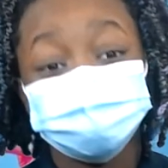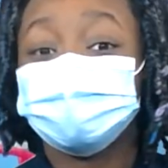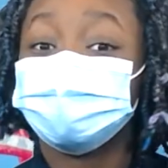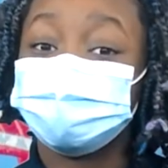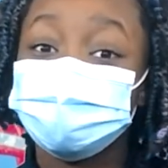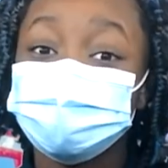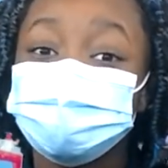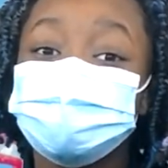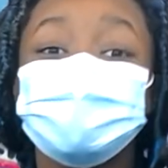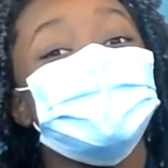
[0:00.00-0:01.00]

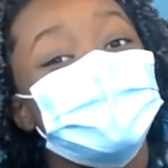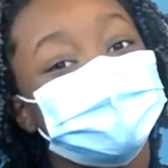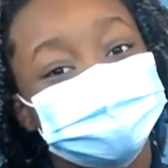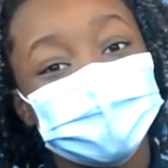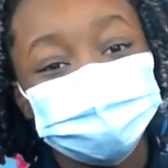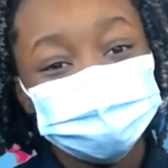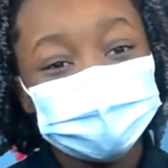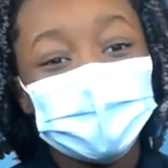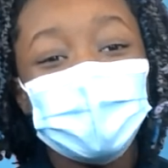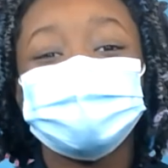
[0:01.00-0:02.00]
include Sandra
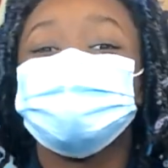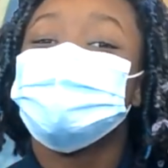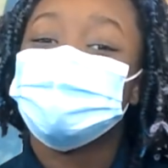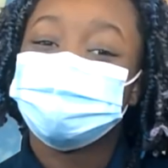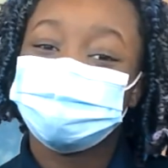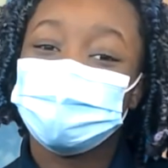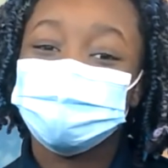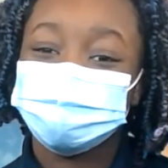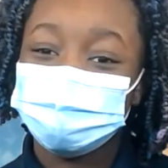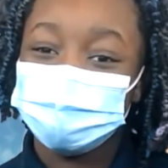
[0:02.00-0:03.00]
Bullock, George
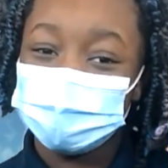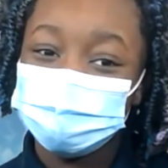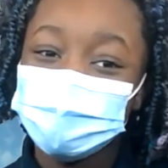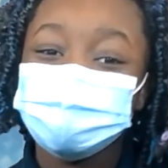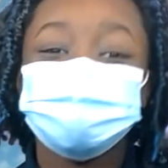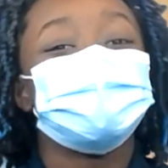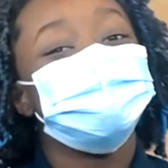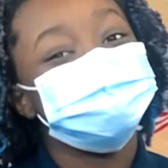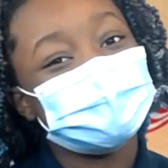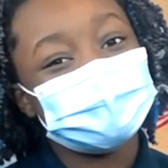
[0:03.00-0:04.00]
W. Bush,
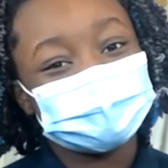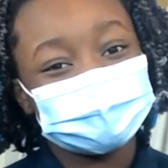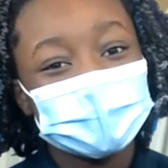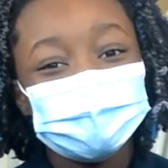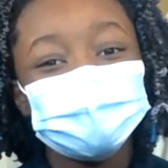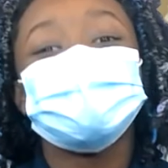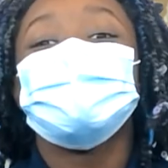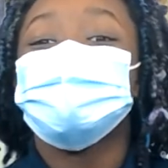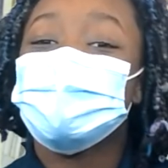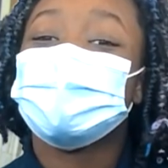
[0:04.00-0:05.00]
Miley Cyrus,
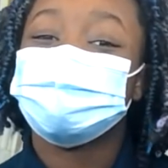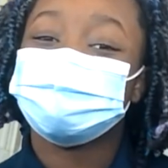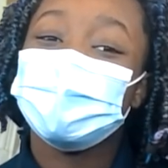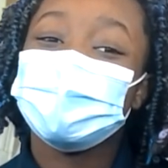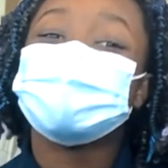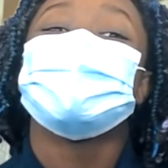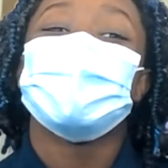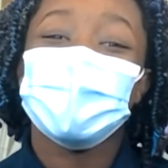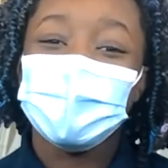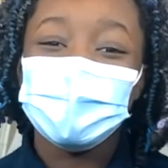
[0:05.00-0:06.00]
Megan Fox, and